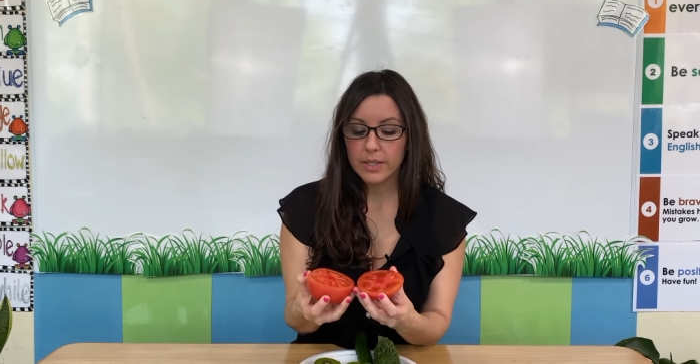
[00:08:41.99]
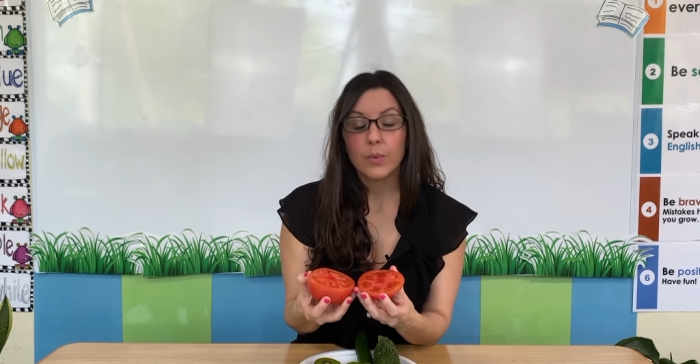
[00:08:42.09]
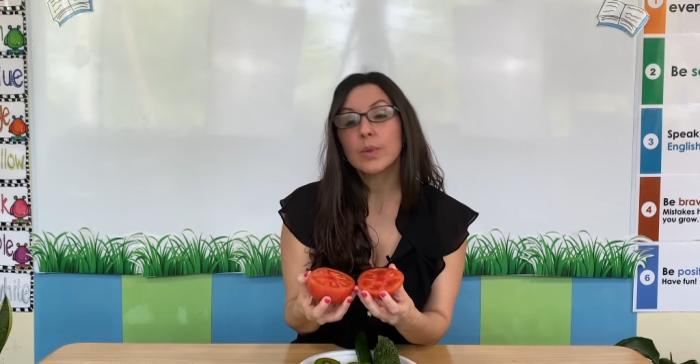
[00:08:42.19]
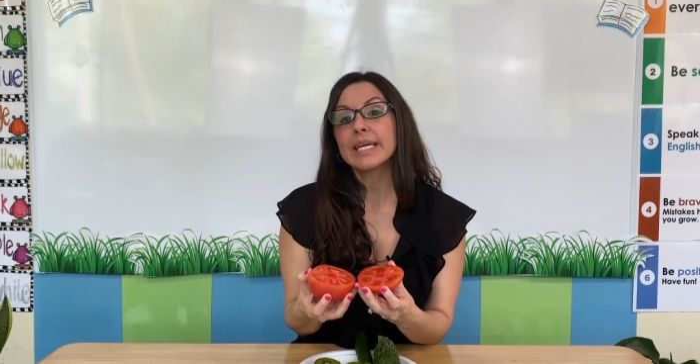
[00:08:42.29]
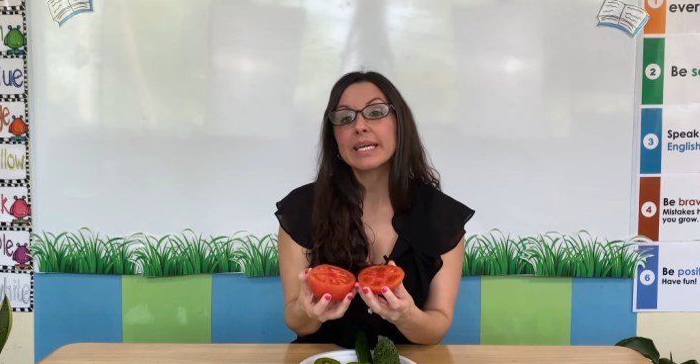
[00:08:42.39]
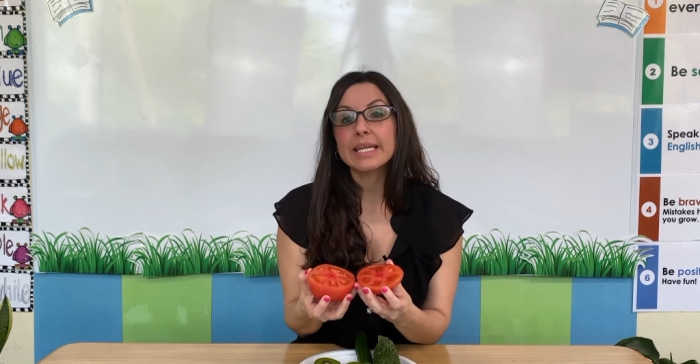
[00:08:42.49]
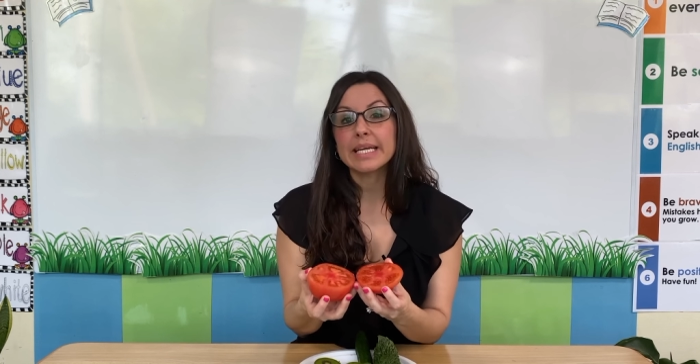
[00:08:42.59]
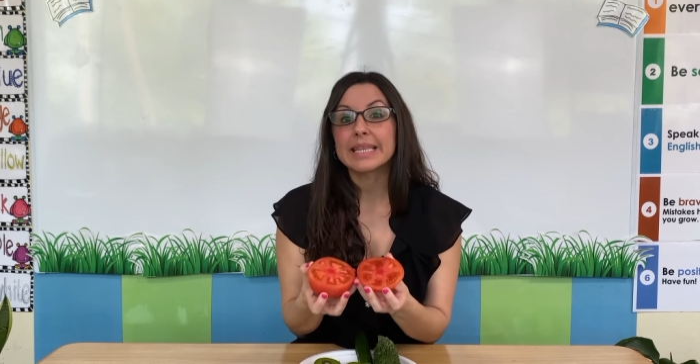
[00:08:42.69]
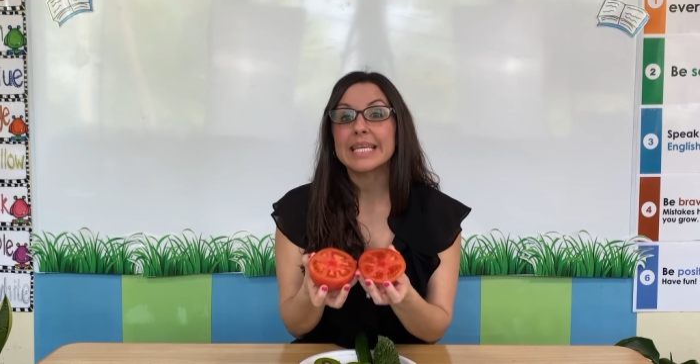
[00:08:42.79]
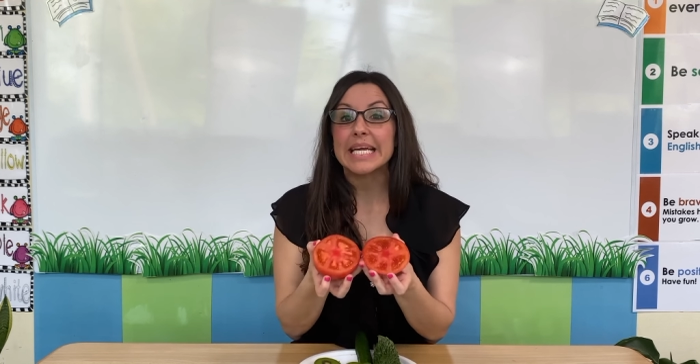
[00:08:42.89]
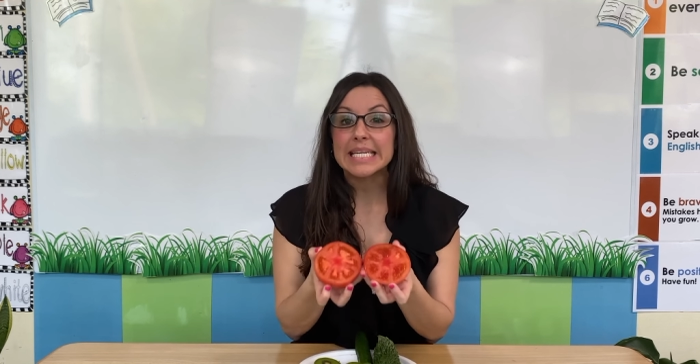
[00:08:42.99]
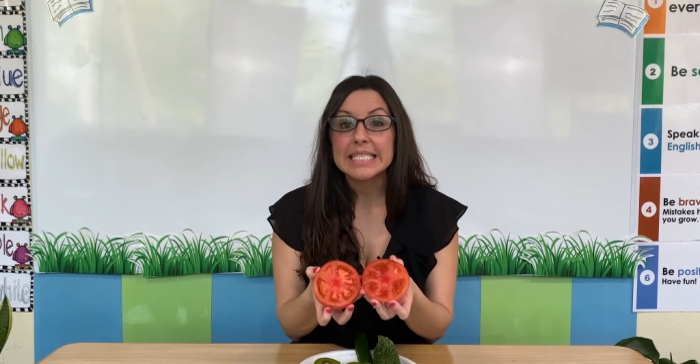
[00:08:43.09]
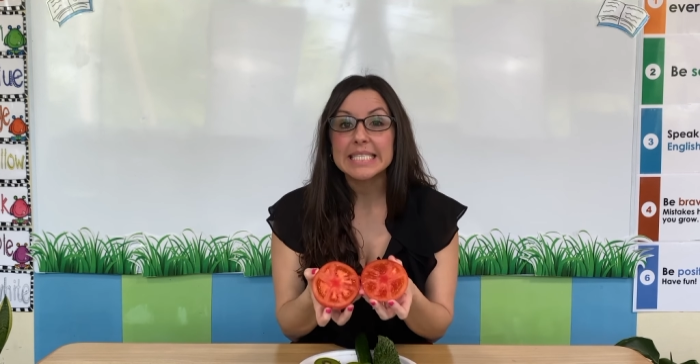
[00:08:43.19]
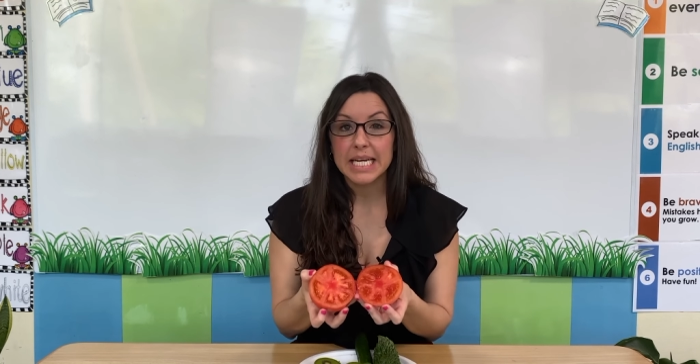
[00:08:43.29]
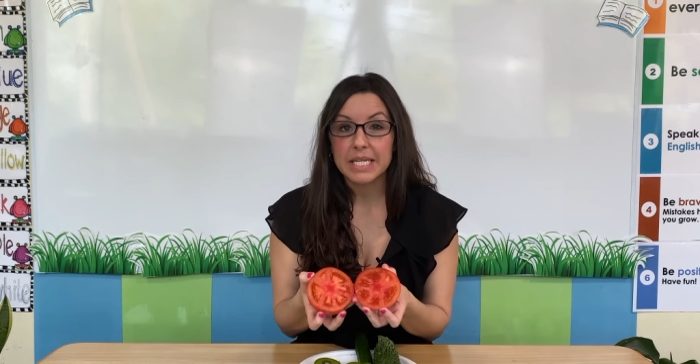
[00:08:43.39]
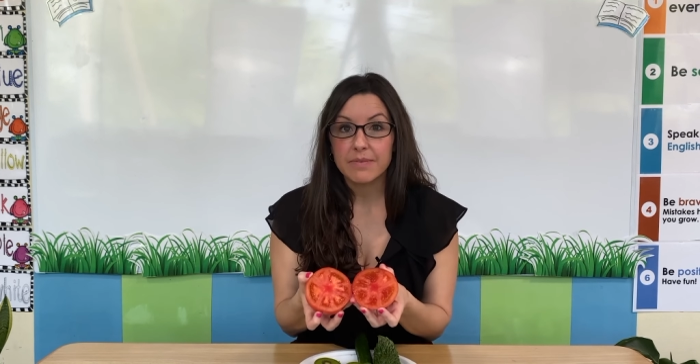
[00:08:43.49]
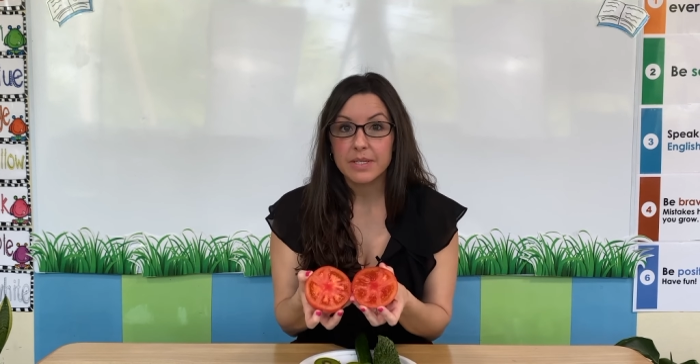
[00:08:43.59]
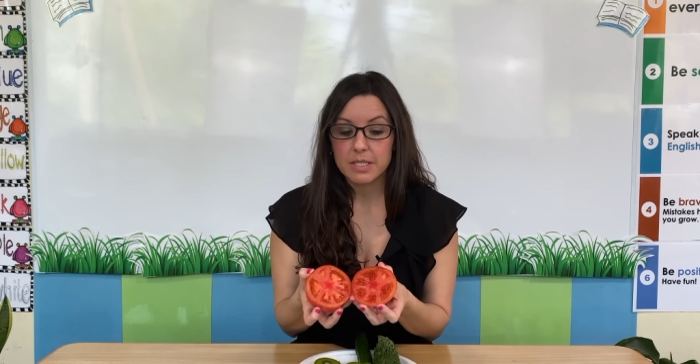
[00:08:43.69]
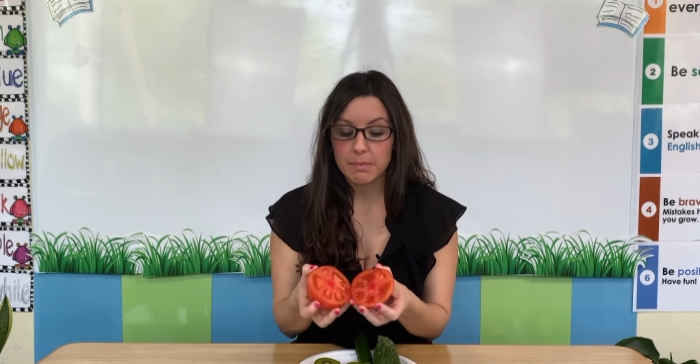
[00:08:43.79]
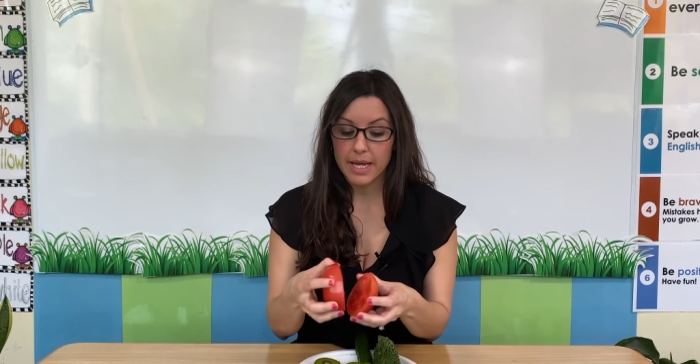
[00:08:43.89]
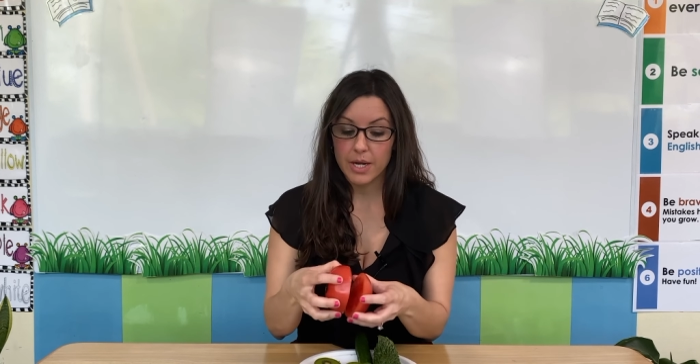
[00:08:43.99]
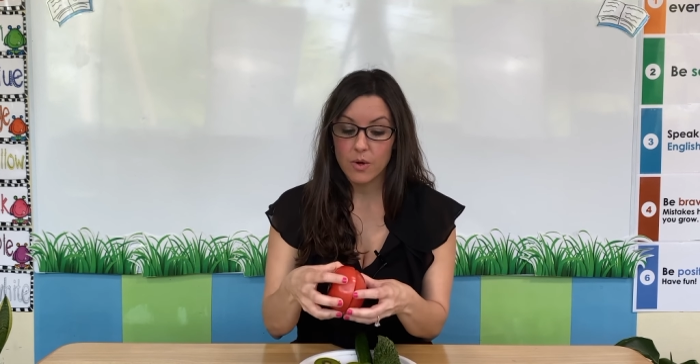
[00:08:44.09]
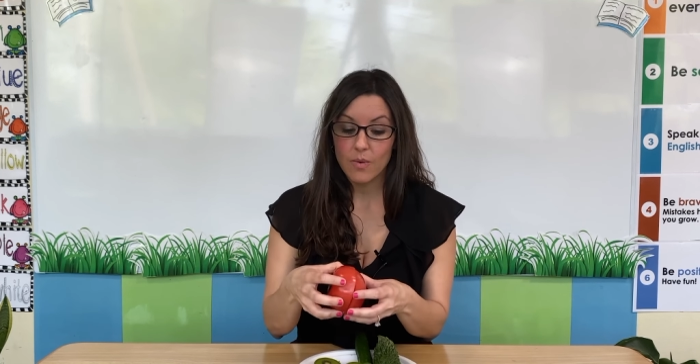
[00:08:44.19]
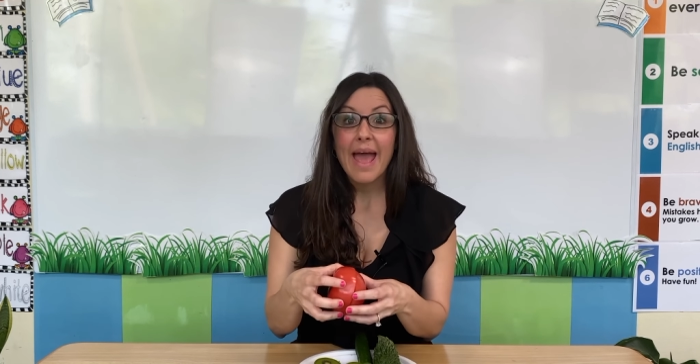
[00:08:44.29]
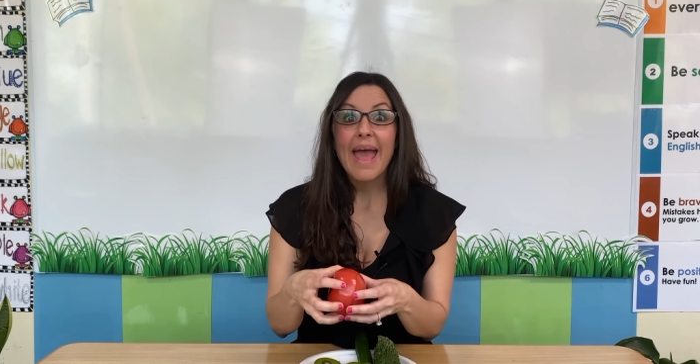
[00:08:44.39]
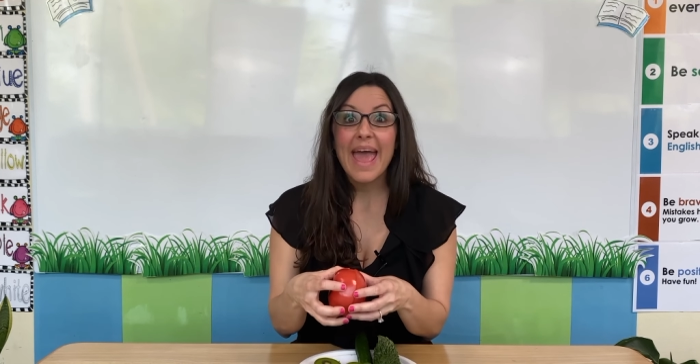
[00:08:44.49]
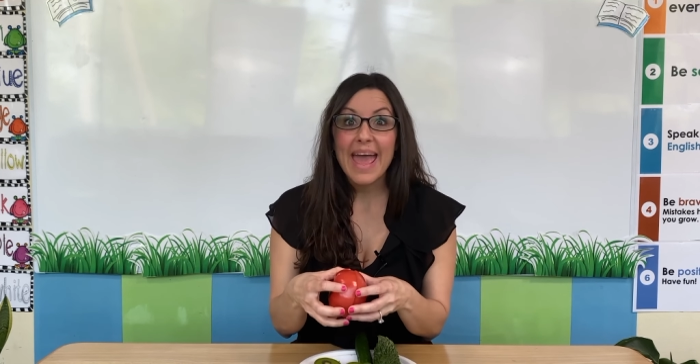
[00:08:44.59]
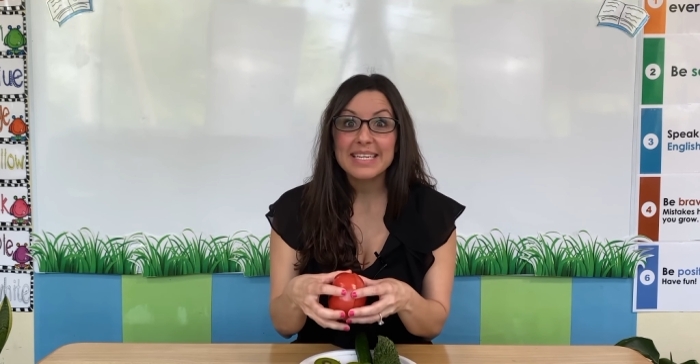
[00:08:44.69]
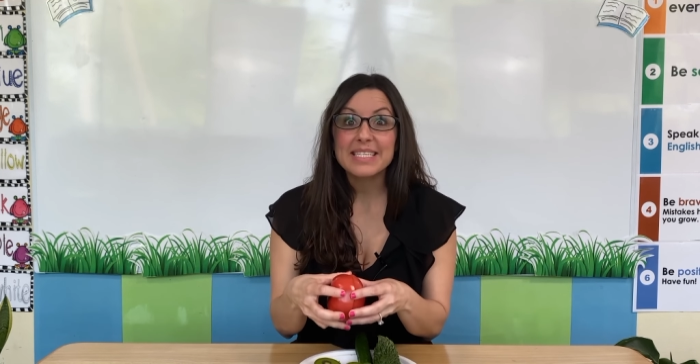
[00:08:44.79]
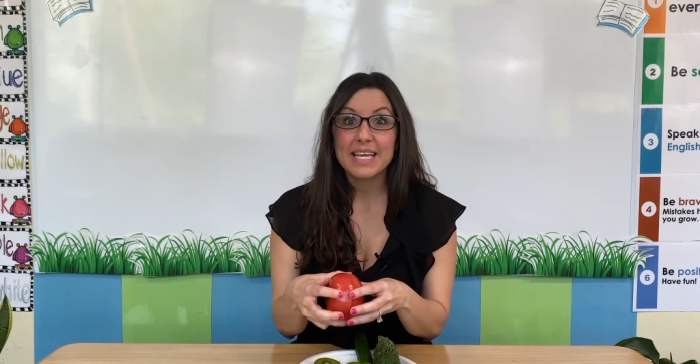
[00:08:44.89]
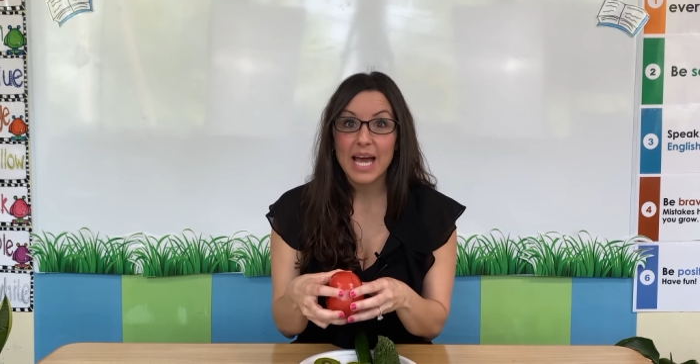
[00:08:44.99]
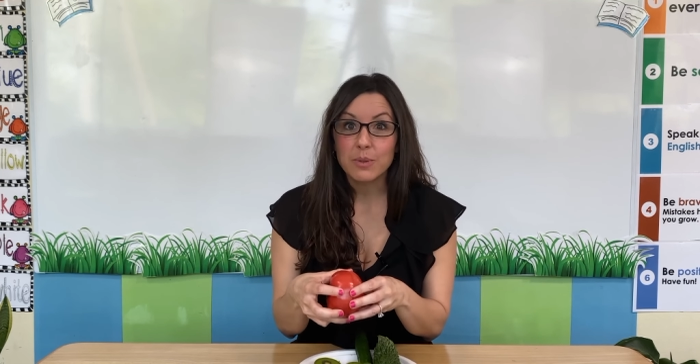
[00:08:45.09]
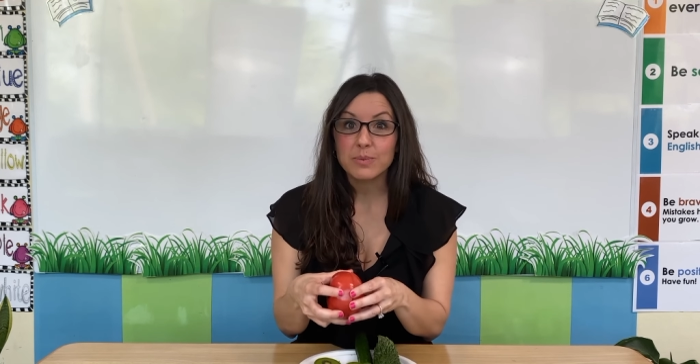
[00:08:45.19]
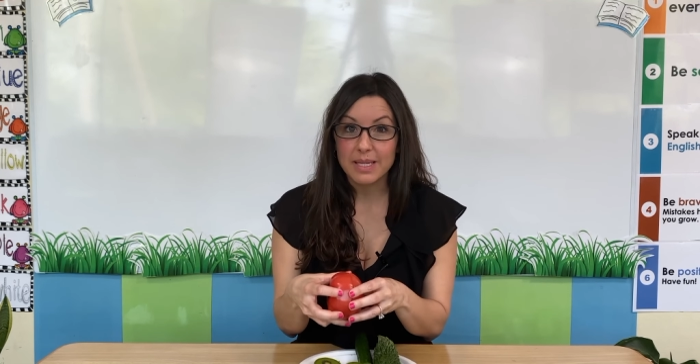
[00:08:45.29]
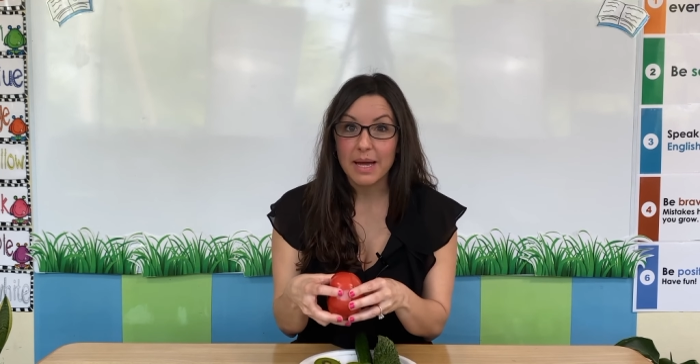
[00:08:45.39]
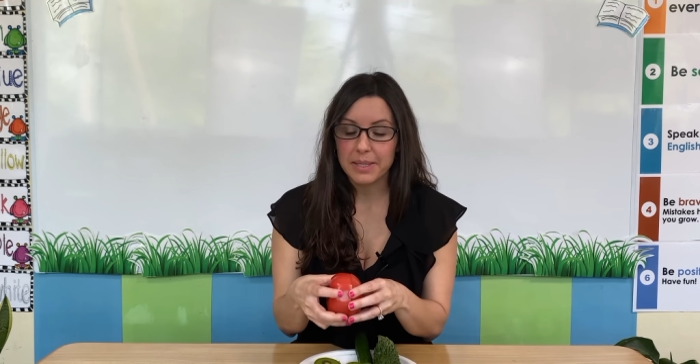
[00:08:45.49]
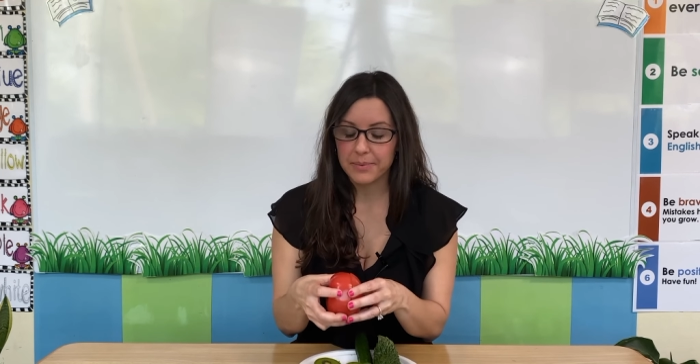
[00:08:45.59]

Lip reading: We can eat the inside of the tomato and the outside.